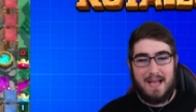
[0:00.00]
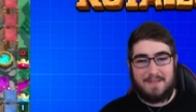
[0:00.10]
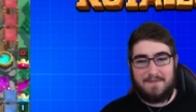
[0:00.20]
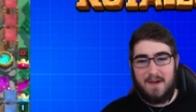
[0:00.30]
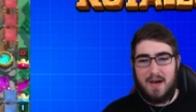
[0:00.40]

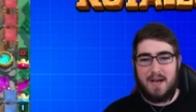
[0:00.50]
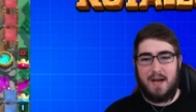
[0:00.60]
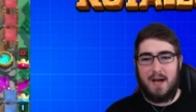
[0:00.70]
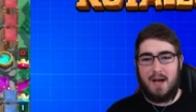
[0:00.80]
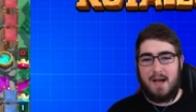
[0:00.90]
It's
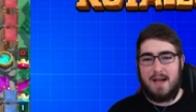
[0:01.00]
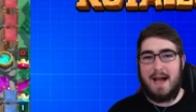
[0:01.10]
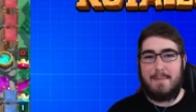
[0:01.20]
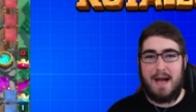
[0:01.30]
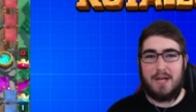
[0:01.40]
fun. It
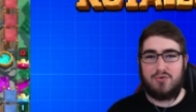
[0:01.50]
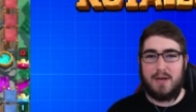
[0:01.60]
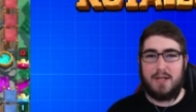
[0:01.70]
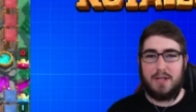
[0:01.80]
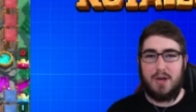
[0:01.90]
got my
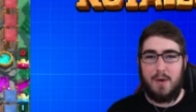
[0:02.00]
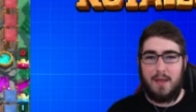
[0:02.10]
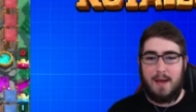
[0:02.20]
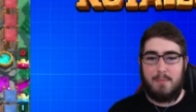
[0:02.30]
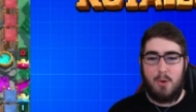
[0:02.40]
adrenaline
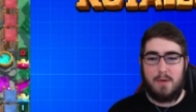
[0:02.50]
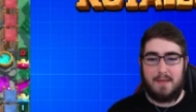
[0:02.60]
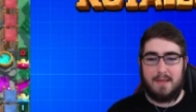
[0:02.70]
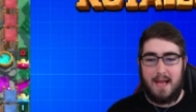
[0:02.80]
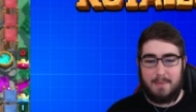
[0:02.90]
going a lot more
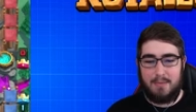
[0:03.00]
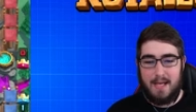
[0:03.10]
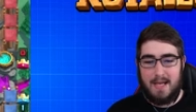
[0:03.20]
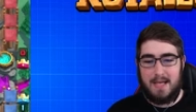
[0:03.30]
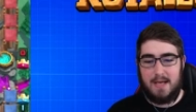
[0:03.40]
than like
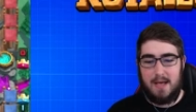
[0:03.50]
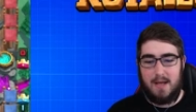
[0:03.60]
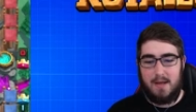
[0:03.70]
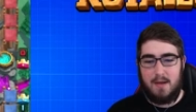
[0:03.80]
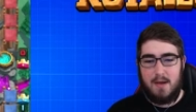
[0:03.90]
playing
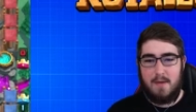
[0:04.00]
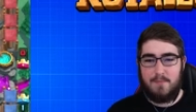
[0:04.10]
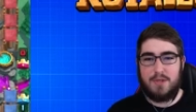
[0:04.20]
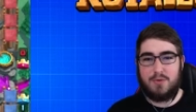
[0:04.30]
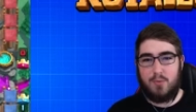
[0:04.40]

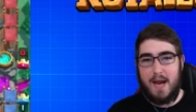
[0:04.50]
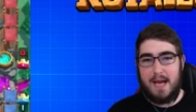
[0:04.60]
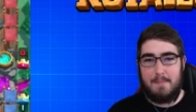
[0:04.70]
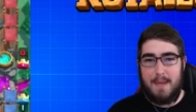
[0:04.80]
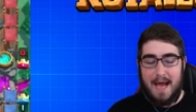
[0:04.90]
just
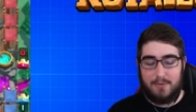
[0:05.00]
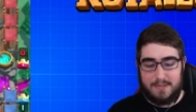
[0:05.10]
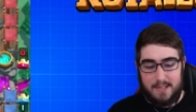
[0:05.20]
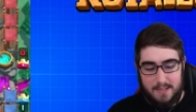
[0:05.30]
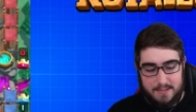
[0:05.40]
random
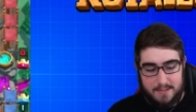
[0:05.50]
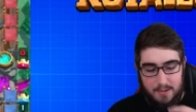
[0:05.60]
battles does.